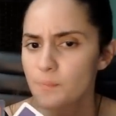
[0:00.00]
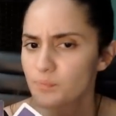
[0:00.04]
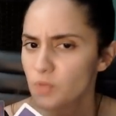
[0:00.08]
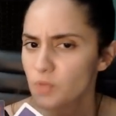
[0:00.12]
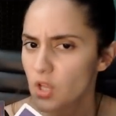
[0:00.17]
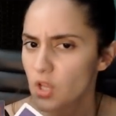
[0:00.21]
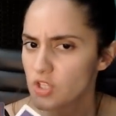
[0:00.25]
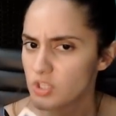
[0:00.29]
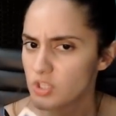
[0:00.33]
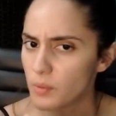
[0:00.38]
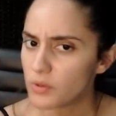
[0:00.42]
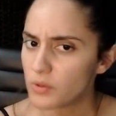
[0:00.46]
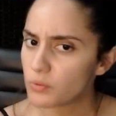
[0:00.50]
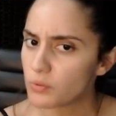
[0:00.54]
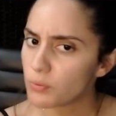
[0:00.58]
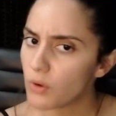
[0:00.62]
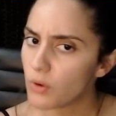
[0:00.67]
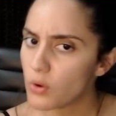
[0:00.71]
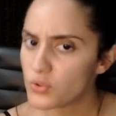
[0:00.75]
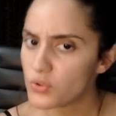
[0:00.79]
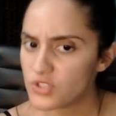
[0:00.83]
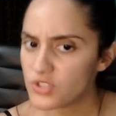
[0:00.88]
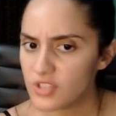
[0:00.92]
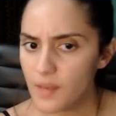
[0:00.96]

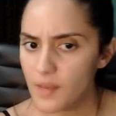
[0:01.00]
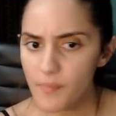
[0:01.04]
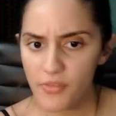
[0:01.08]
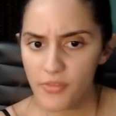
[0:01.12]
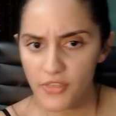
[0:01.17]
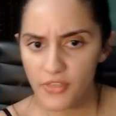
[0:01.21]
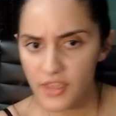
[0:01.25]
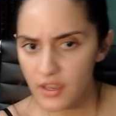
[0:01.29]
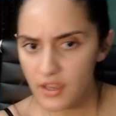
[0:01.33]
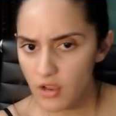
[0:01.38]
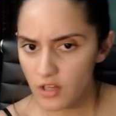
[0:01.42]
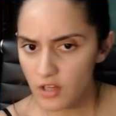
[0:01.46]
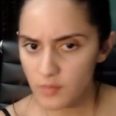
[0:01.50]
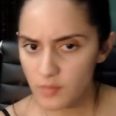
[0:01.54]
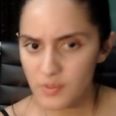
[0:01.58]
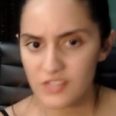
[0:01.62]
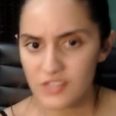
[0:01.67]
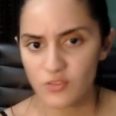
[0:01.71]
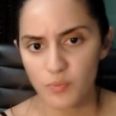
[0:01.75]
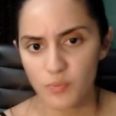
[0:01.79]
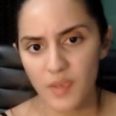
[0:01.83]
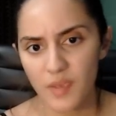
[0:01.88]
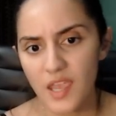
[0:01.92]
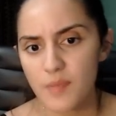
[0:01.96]
wrote something on a piece
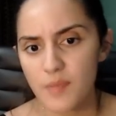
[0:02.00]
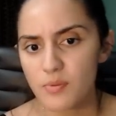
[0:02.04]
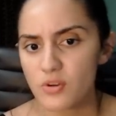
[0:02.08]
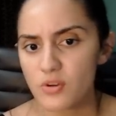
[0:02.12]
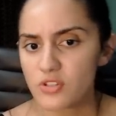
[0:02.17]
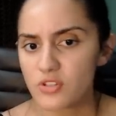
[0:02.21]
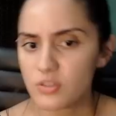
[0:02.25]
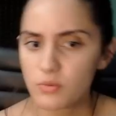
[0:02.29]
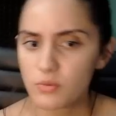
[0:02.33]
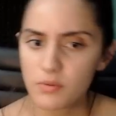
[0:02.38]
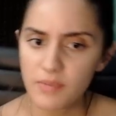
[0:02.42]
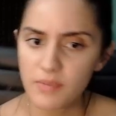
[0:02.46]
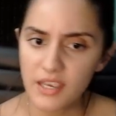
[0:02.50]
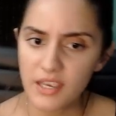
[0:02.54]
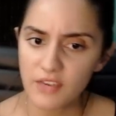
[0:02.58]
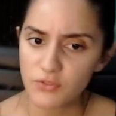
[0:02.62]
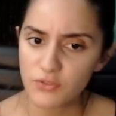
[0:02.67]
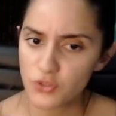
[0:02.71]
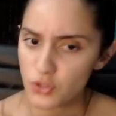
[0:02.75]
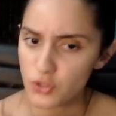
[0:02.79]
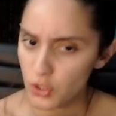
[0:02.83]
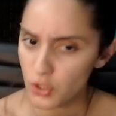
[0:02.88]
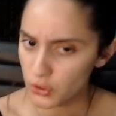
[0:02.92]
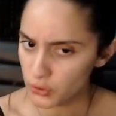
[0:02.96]
of paper. Someone may have
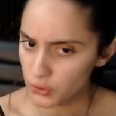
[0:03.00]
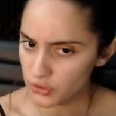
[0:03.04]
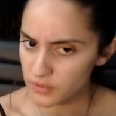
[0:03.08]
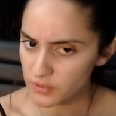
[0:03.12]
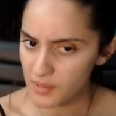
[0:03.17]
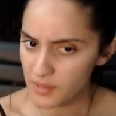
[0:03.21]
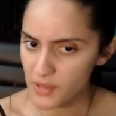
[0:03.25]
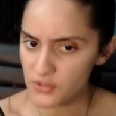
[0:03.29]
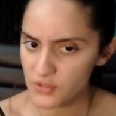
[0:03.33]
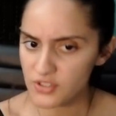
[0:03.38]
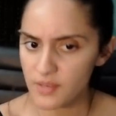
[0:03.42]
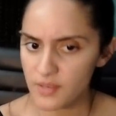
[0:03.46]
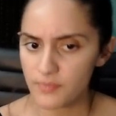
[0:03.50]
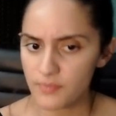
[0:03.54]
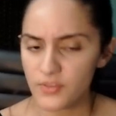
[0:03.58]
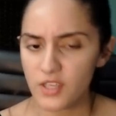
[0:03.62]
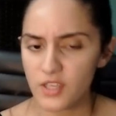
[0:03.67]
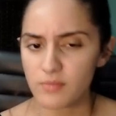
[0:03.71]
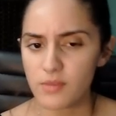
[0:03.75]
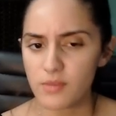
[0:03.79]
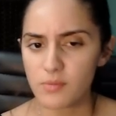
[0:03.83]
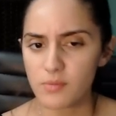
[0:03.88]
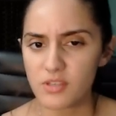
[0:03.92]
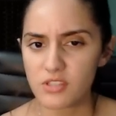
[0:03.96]
journaled about
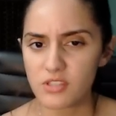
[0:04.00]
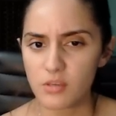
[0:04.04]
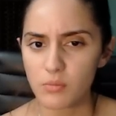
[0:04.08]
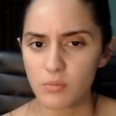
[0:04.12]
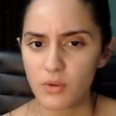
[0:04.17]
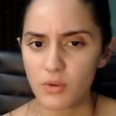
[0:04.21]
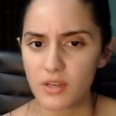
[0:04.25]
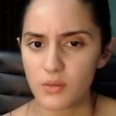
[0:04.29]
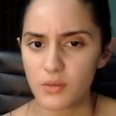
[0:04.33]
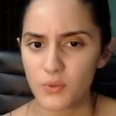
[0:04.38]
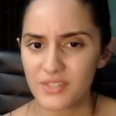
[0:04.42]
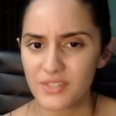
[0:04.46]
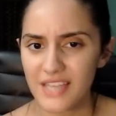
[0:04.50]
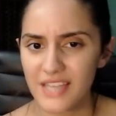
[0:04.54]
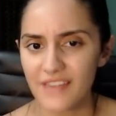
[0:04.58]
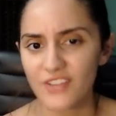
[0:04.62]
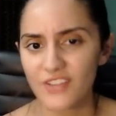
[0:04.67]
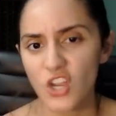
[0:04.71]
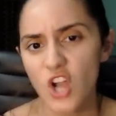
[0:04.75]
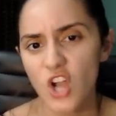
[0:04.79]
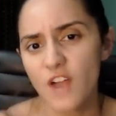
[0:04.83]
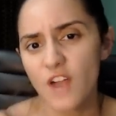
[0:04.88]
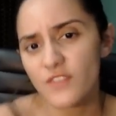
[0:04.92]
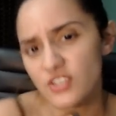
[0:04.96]
something. Maybe someone was having
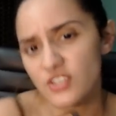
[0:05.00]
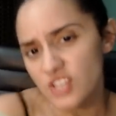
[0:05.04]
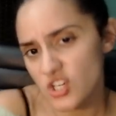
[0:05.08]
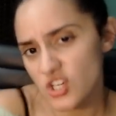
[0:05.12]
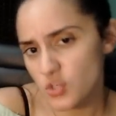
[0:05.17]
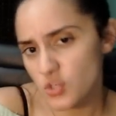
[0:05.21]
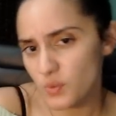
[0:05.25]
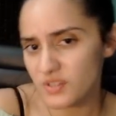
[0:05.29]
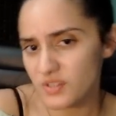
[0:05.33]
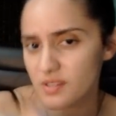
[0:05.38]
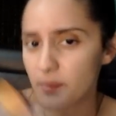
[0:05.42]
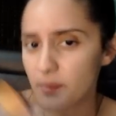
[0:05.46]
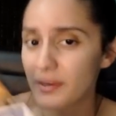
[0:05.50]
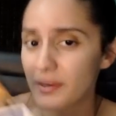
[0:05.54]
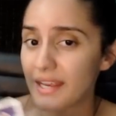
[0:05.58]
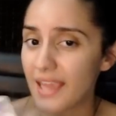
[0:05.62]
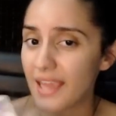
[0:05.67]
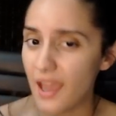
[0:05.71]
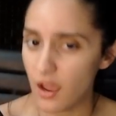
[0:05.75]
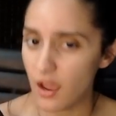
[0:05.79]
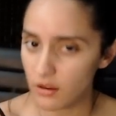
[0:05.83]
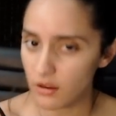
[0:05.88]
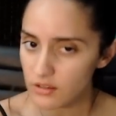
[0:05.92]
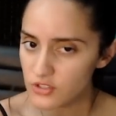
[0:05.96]
a conversation with somebody
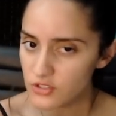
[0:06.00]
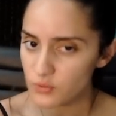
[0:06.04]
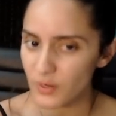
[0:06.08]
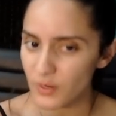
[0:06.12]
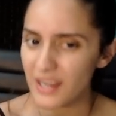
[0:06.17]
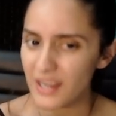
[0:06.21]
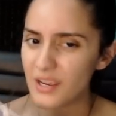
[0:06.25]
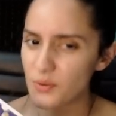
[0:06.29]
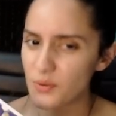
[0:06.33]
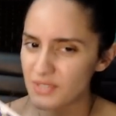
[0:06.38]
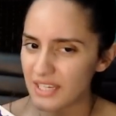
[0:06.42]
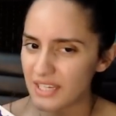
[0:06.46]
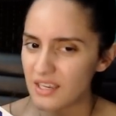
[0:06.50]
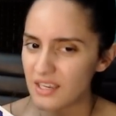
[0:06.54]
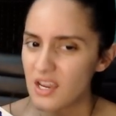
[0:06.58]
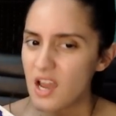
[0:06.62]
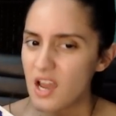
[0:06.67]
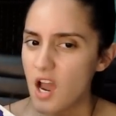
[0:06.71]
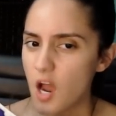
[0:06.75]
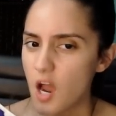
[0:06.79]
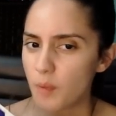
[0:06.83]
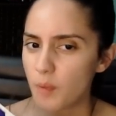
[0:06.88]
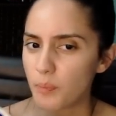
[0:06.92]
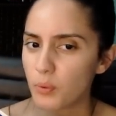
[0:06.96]
else, right? It was like
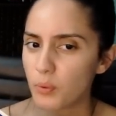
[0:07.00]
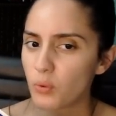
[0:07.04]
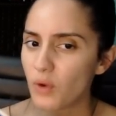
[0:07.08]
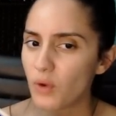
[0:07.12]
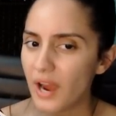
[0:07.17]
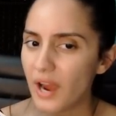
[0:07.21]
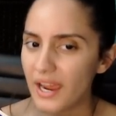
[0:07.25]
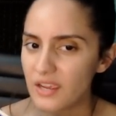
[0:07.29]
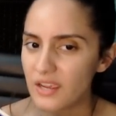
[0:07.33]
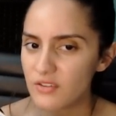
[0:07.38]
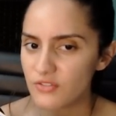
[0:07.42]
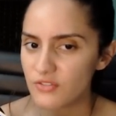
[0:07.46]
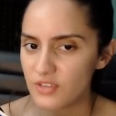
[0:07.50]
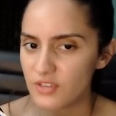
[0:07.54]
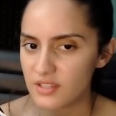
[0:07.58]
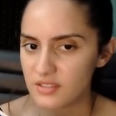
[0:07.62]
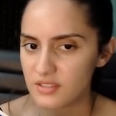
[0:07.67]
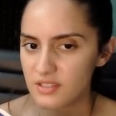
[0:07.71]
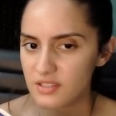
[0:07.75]
a private